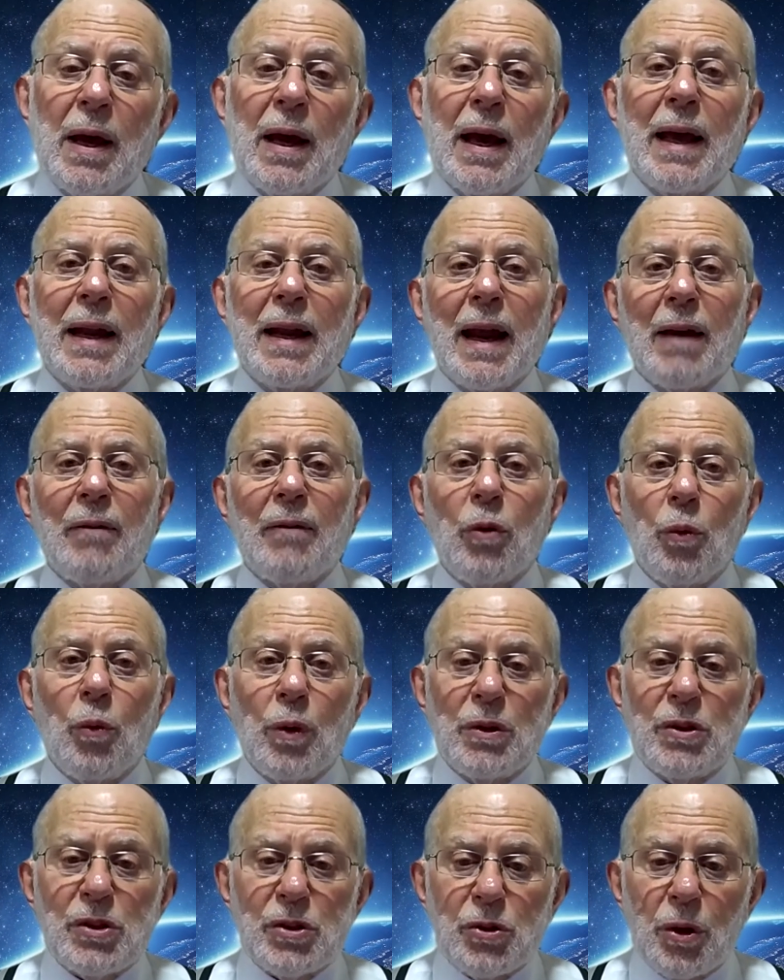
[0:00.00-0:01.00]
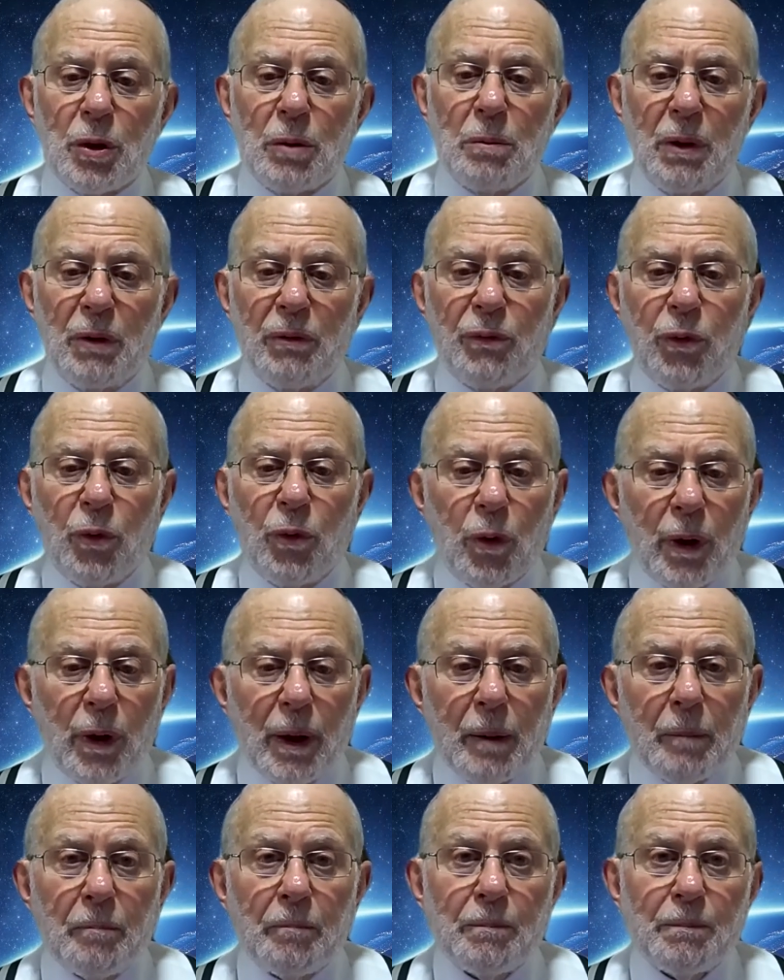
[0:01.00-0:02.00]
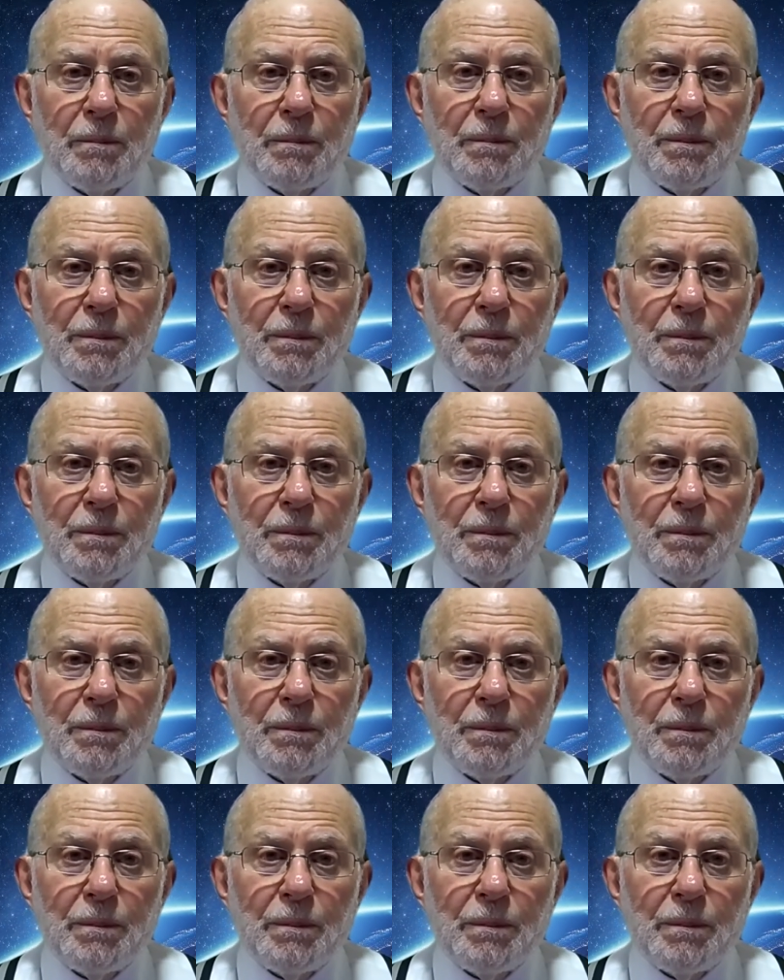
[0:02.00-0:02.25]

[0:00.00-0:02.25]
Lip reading: and everyone stood before him.